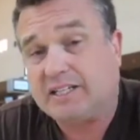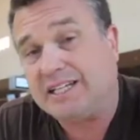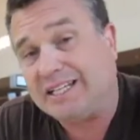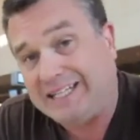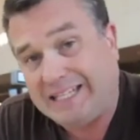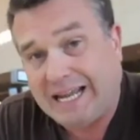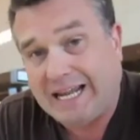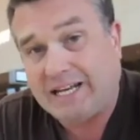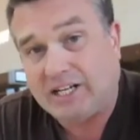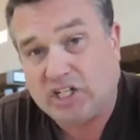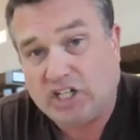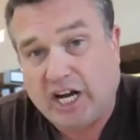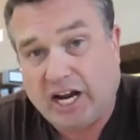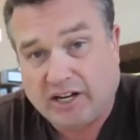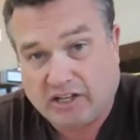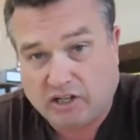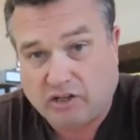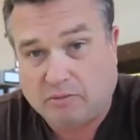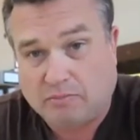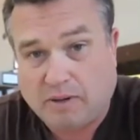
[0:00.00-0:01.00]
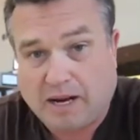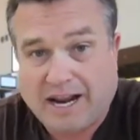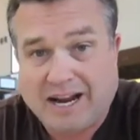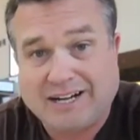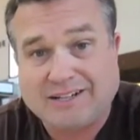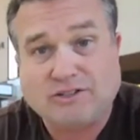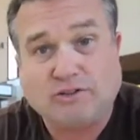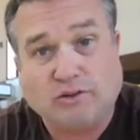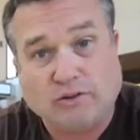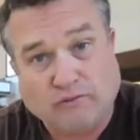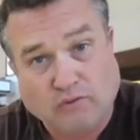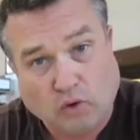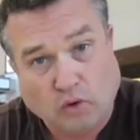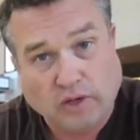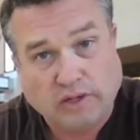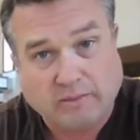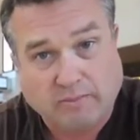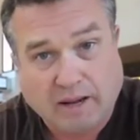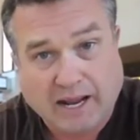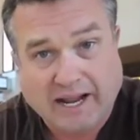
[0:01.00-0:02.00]
to gate check your bag to
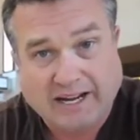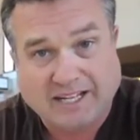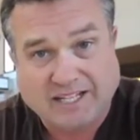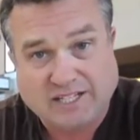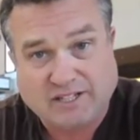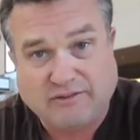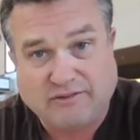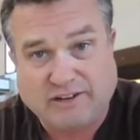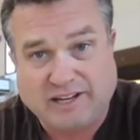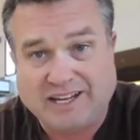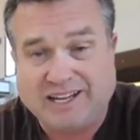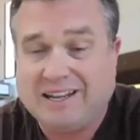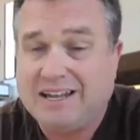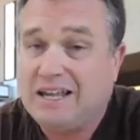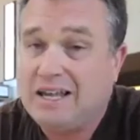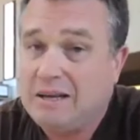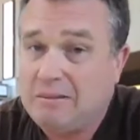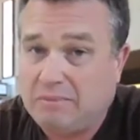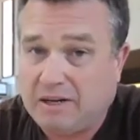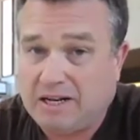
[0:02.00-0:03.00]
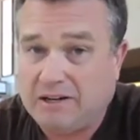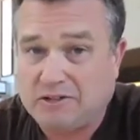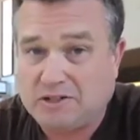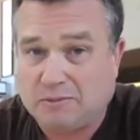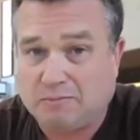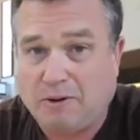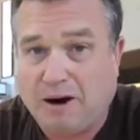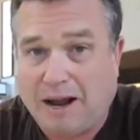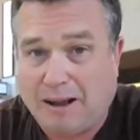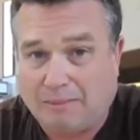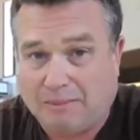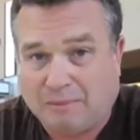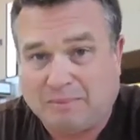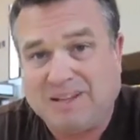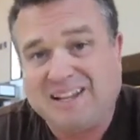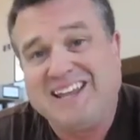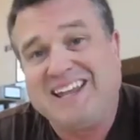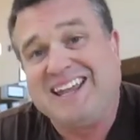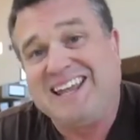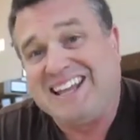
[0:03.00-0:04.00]
avoid baggage fee, but here's the problem.
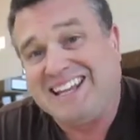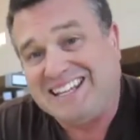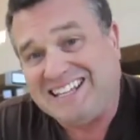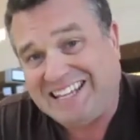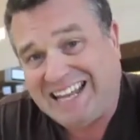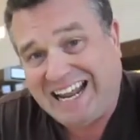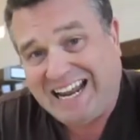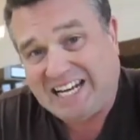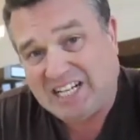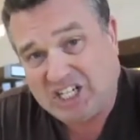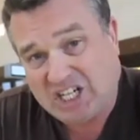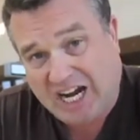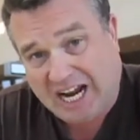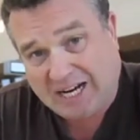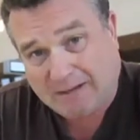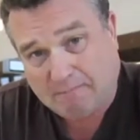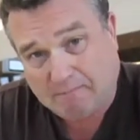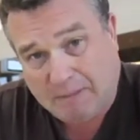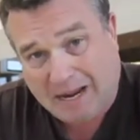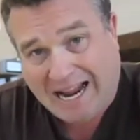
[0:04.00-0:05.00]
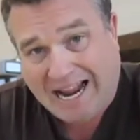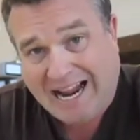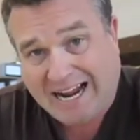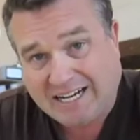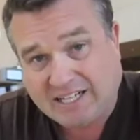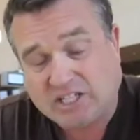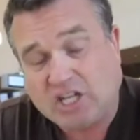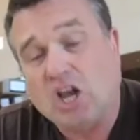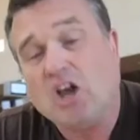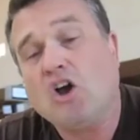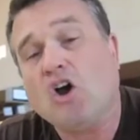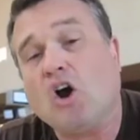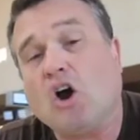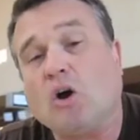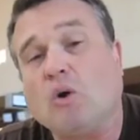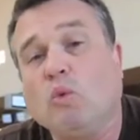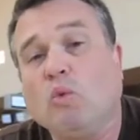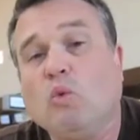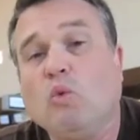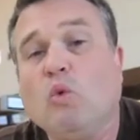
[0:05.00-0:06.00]
Gate checked bags
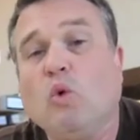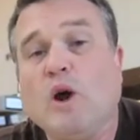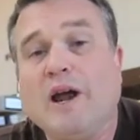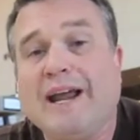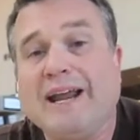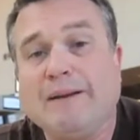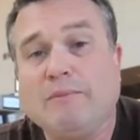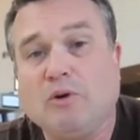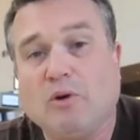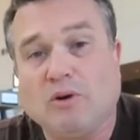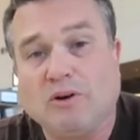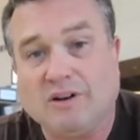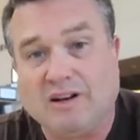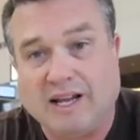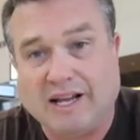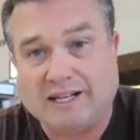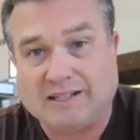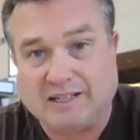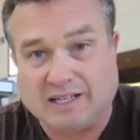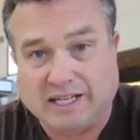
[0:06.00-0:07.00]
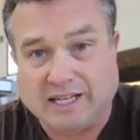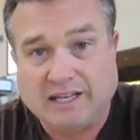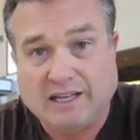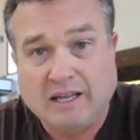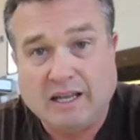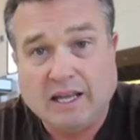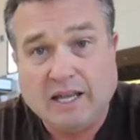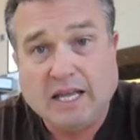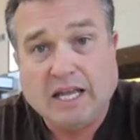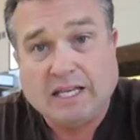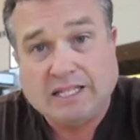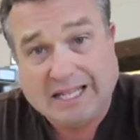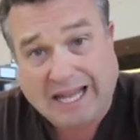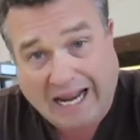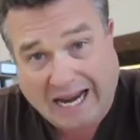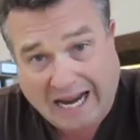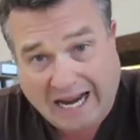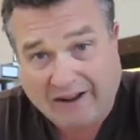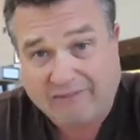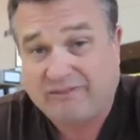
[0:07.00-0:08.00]
are way more likely to
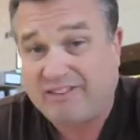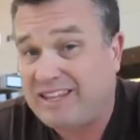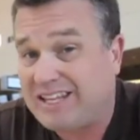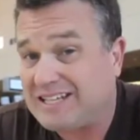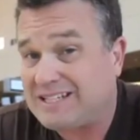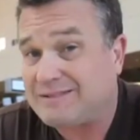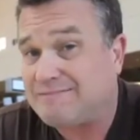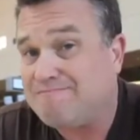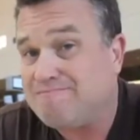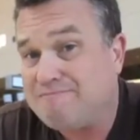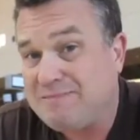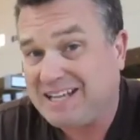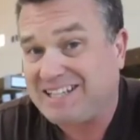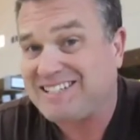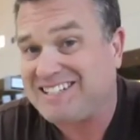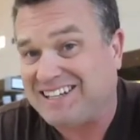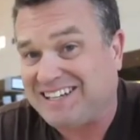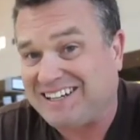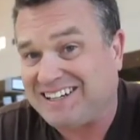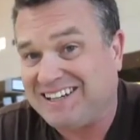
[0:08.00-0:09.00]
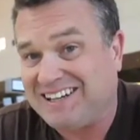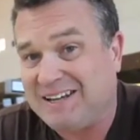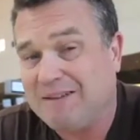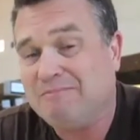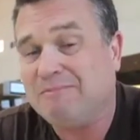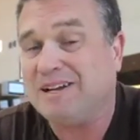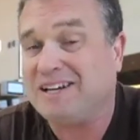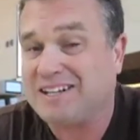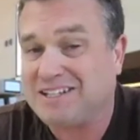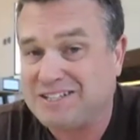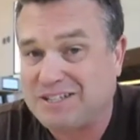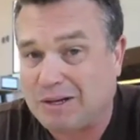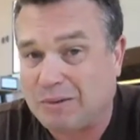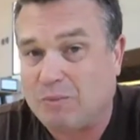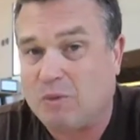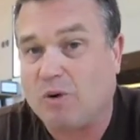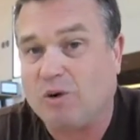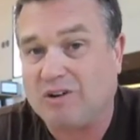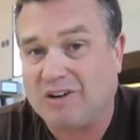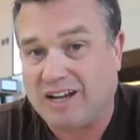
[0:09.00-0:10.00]
have things missing because they're
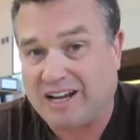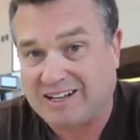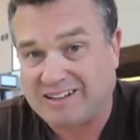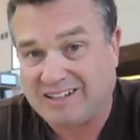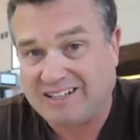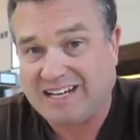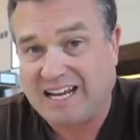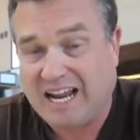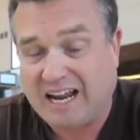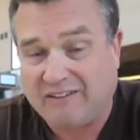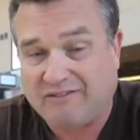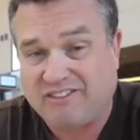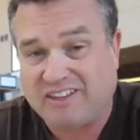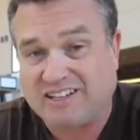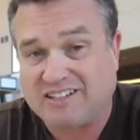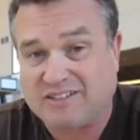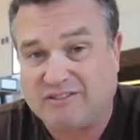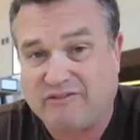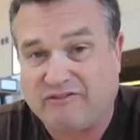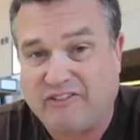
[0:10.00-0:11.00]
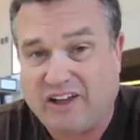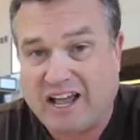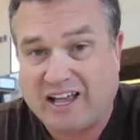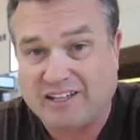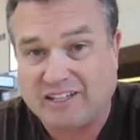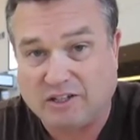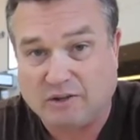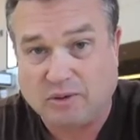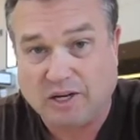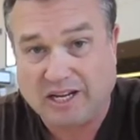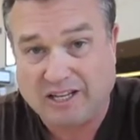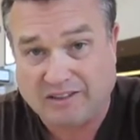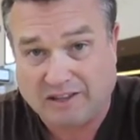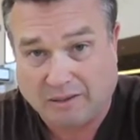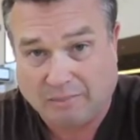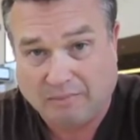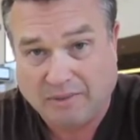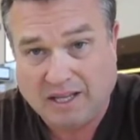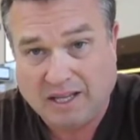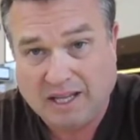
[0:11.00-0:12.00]
more likely to have things of value in them.